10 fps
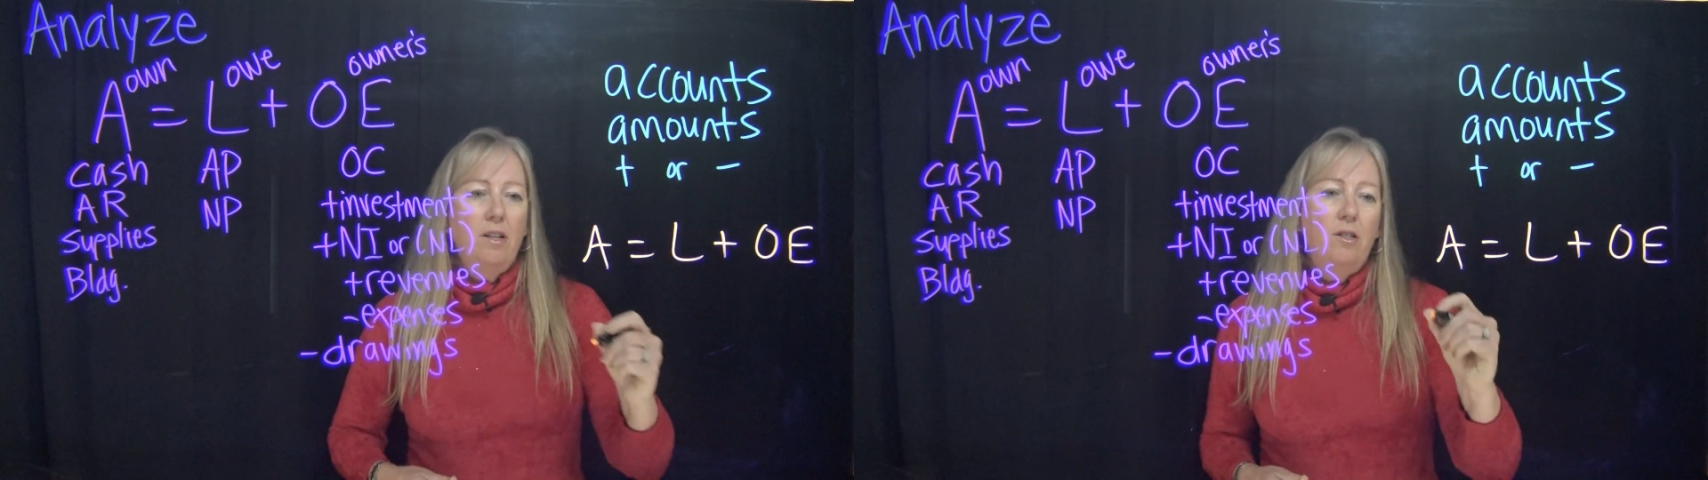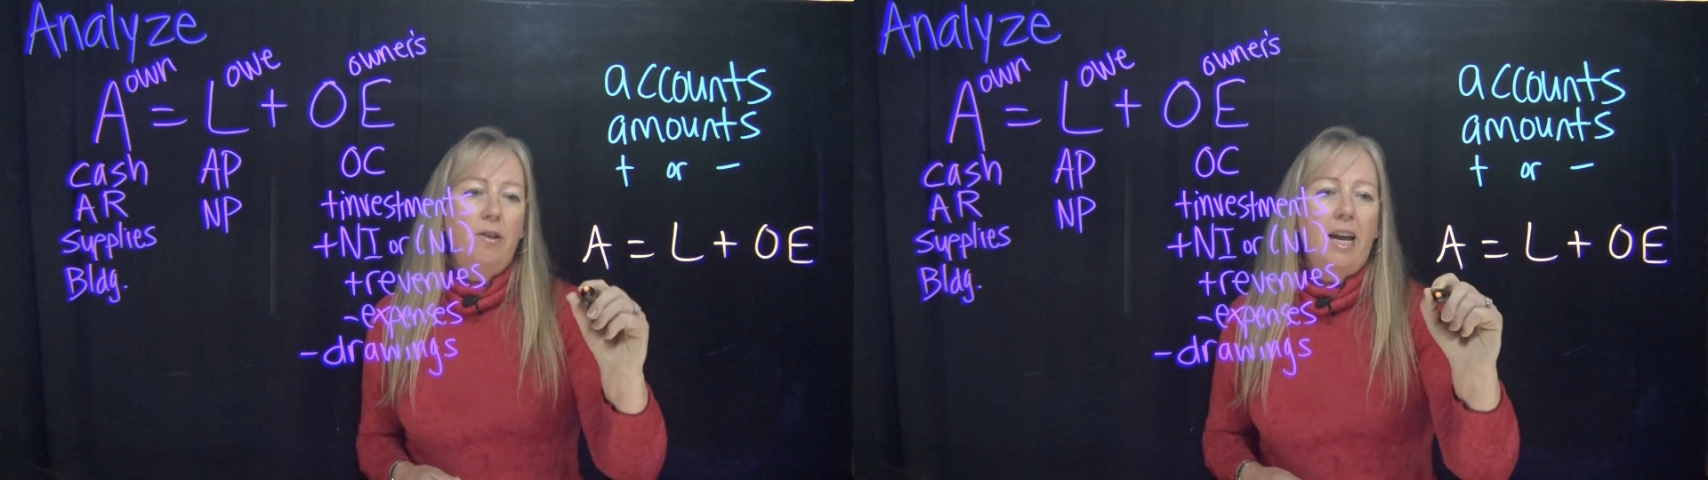
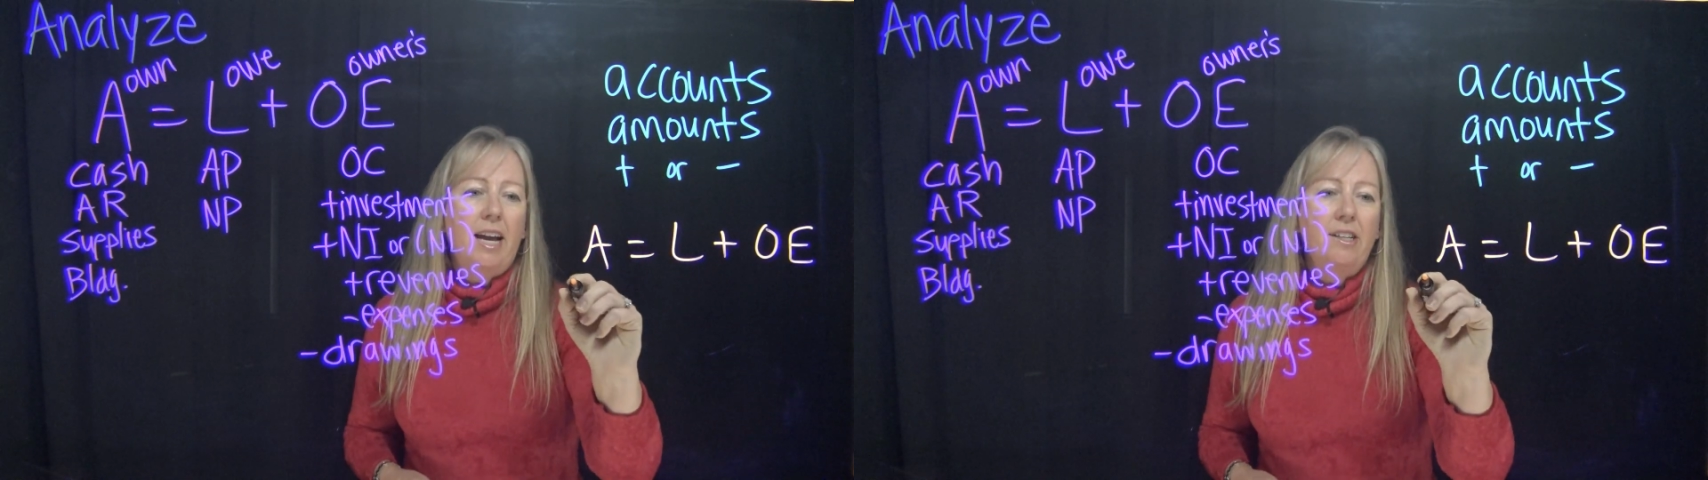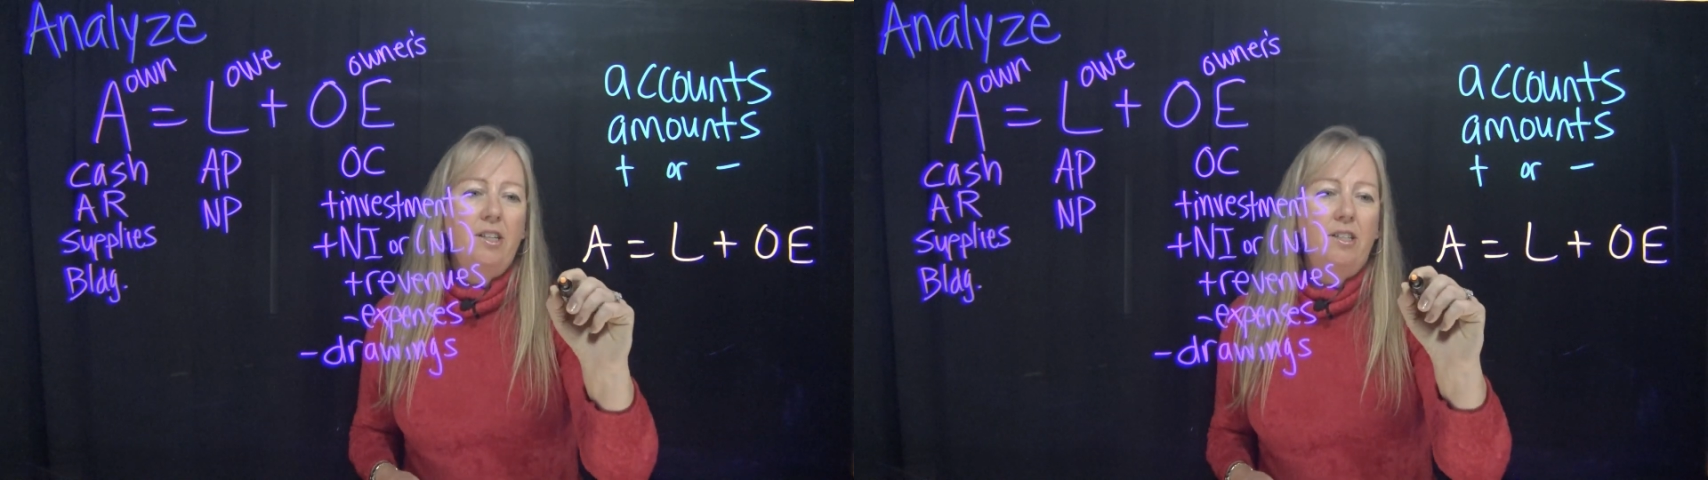So
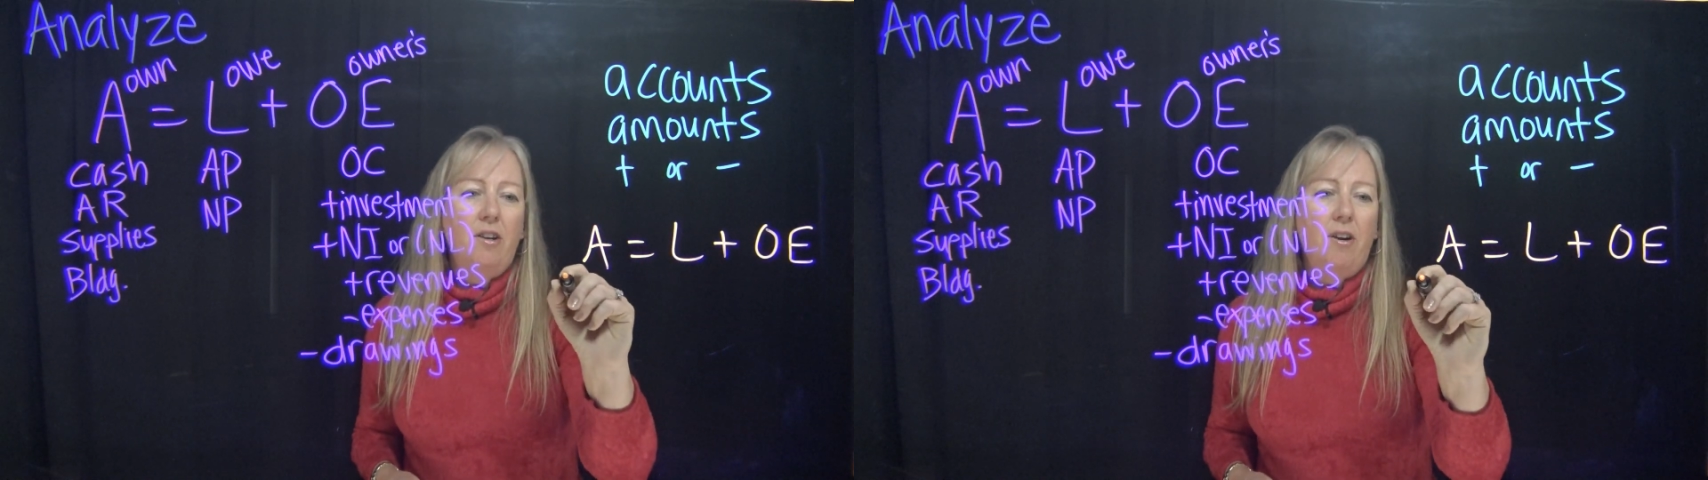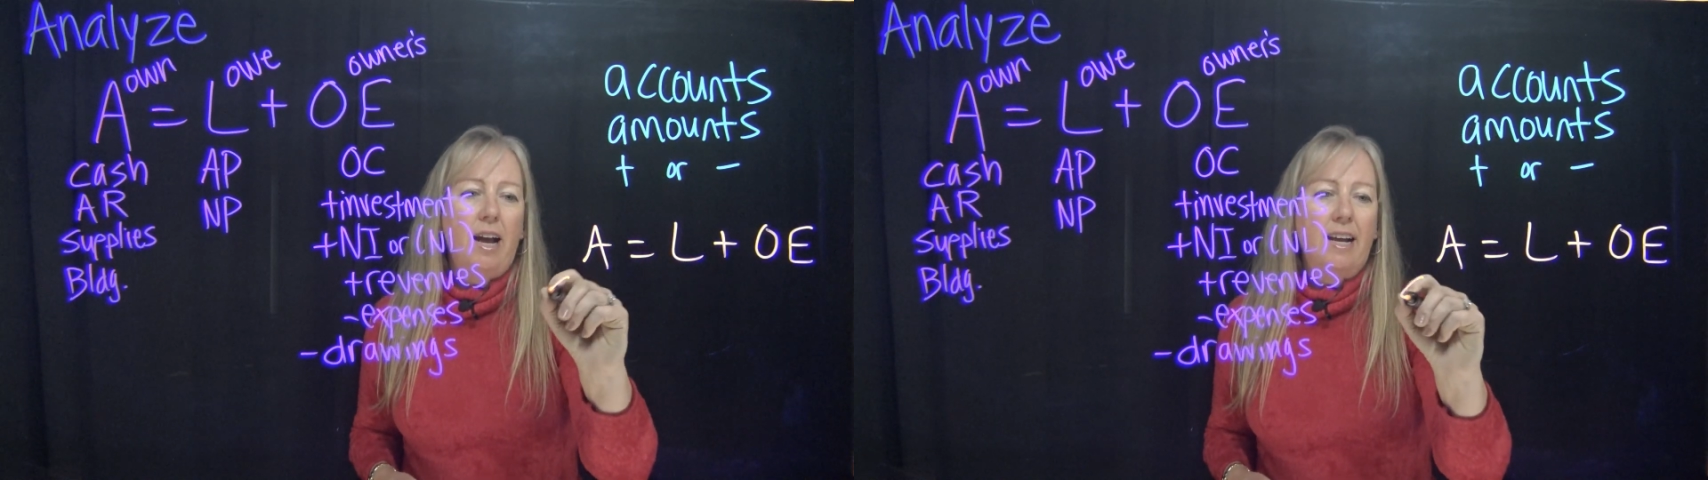cash is
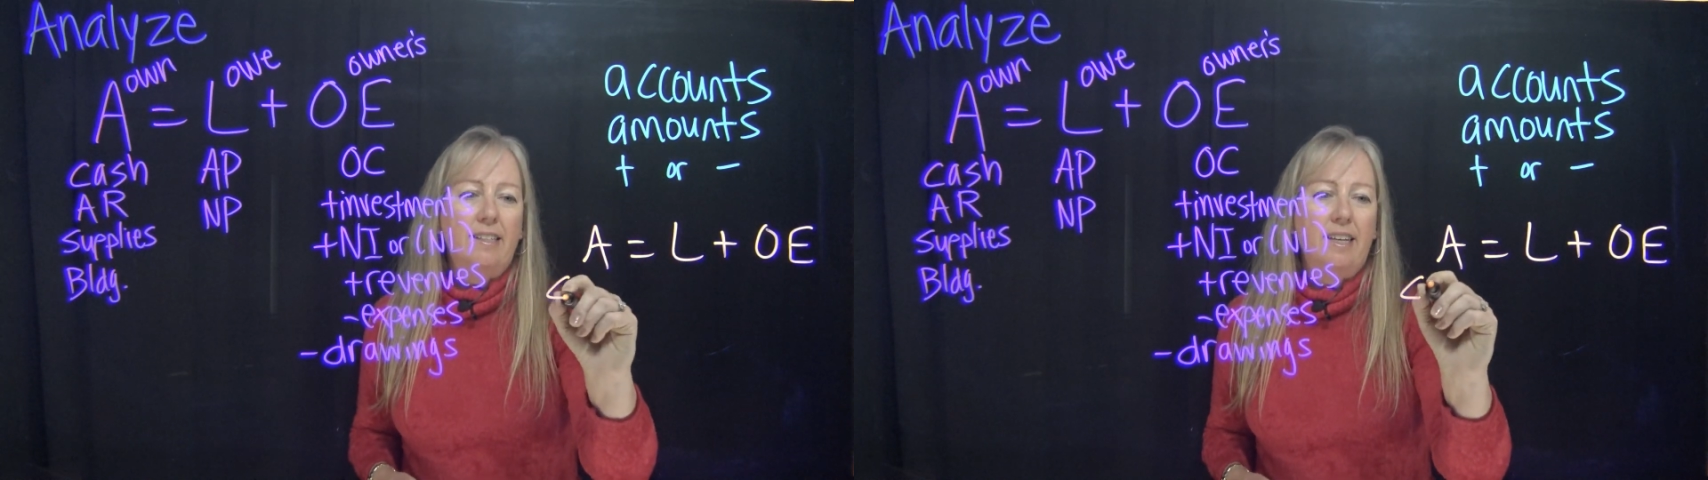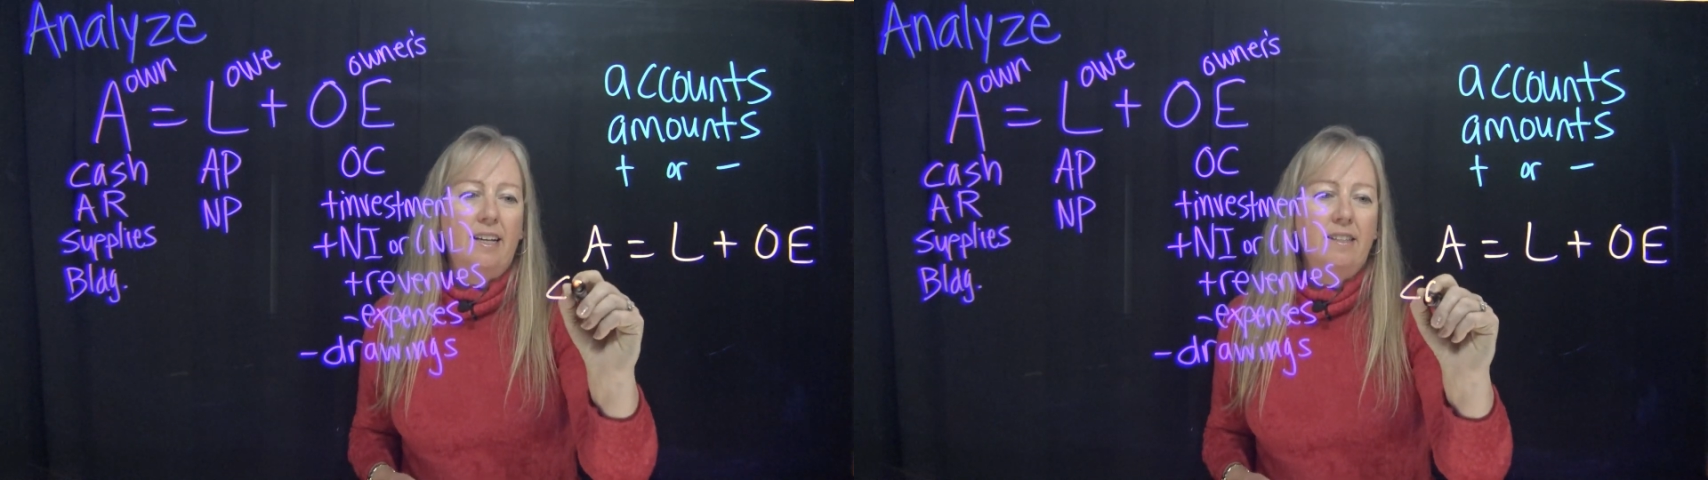under
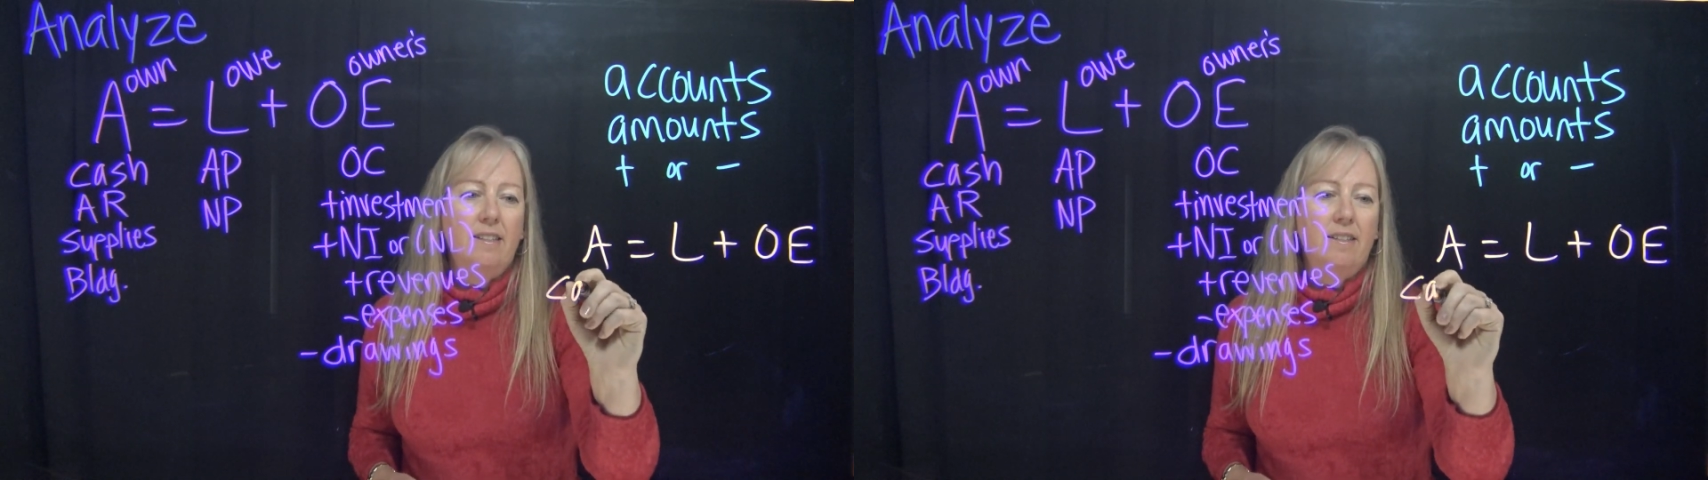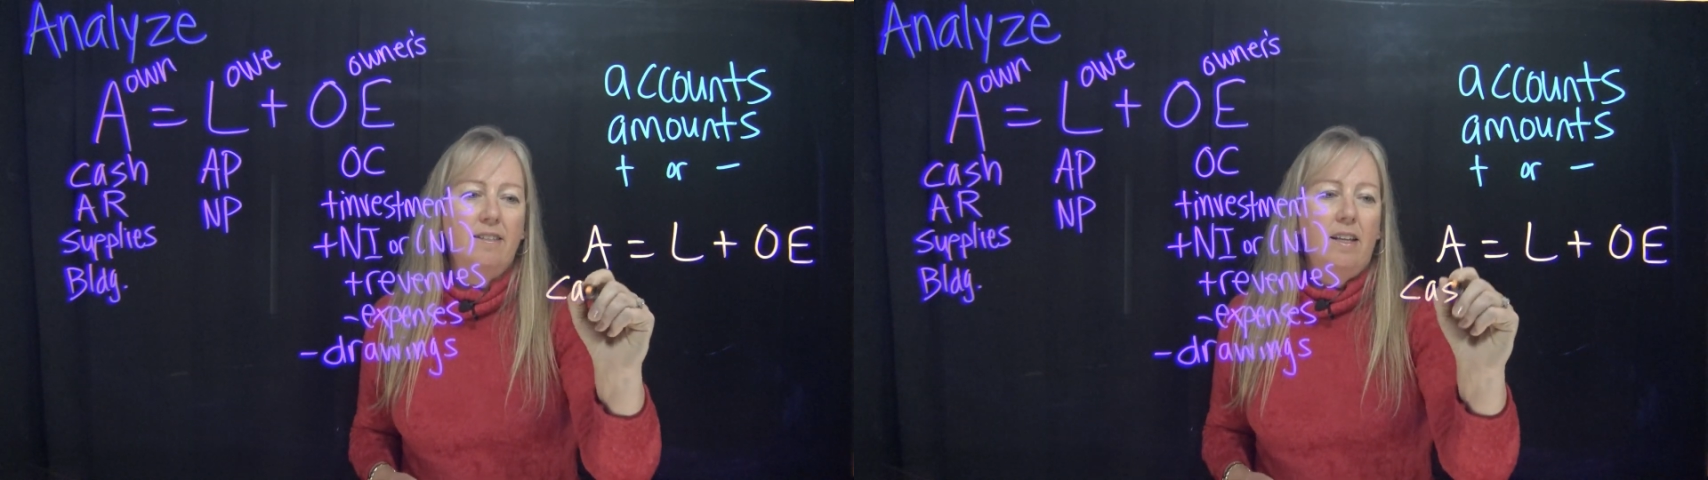
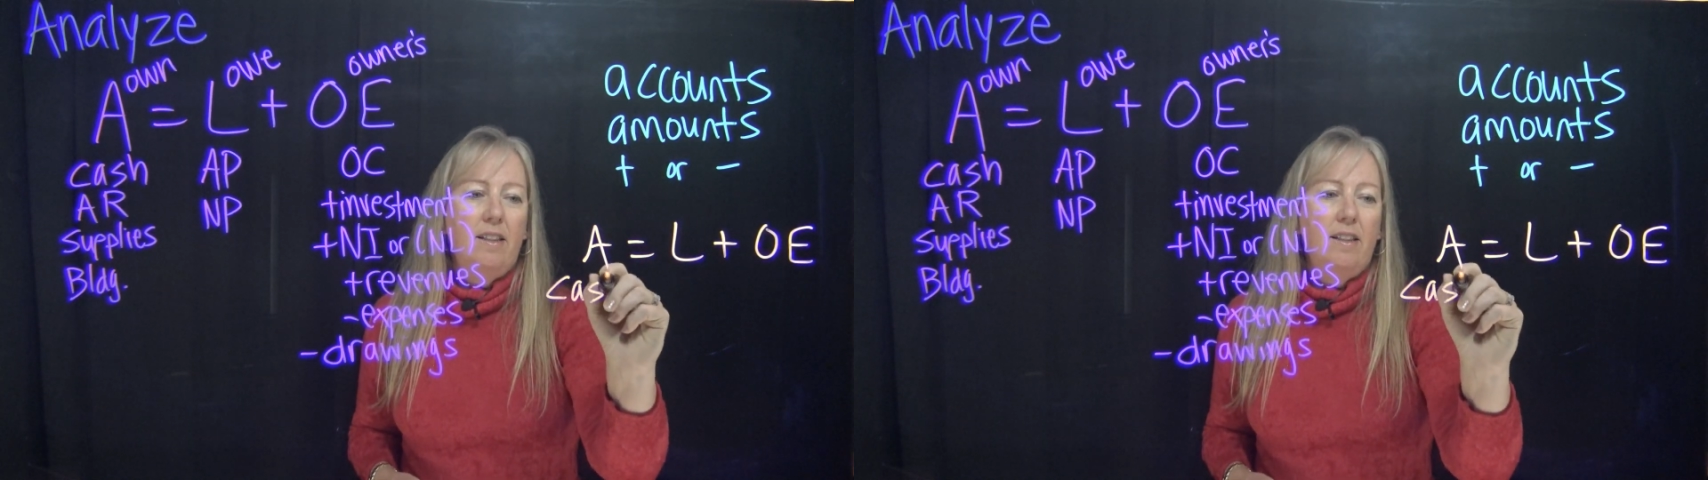assets.